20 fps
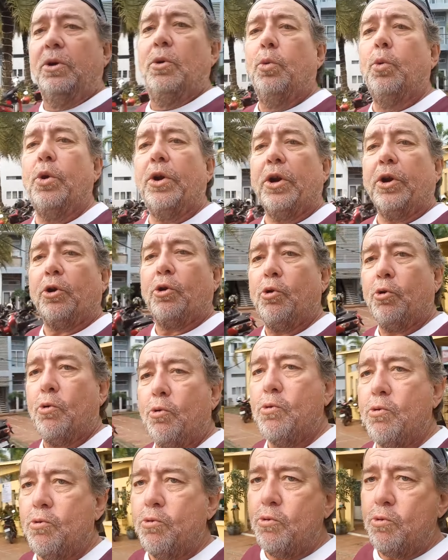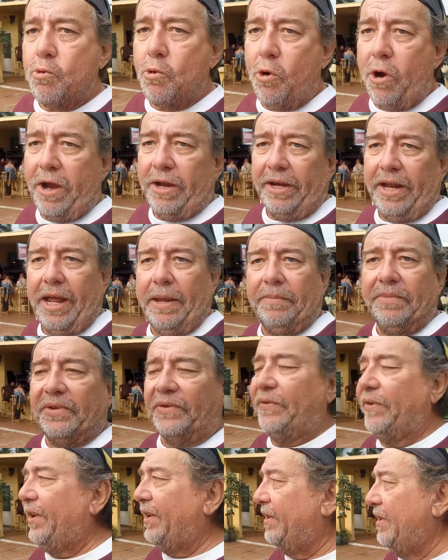What a great
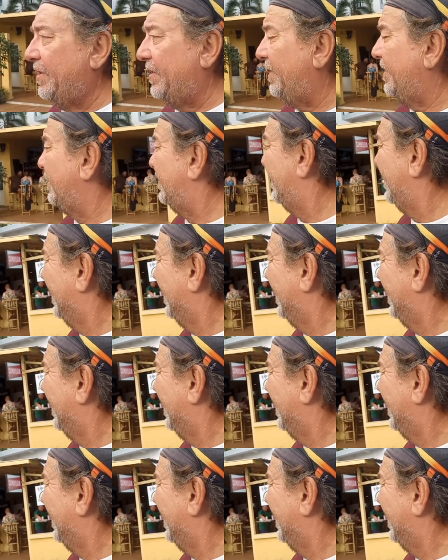atmosphere this is.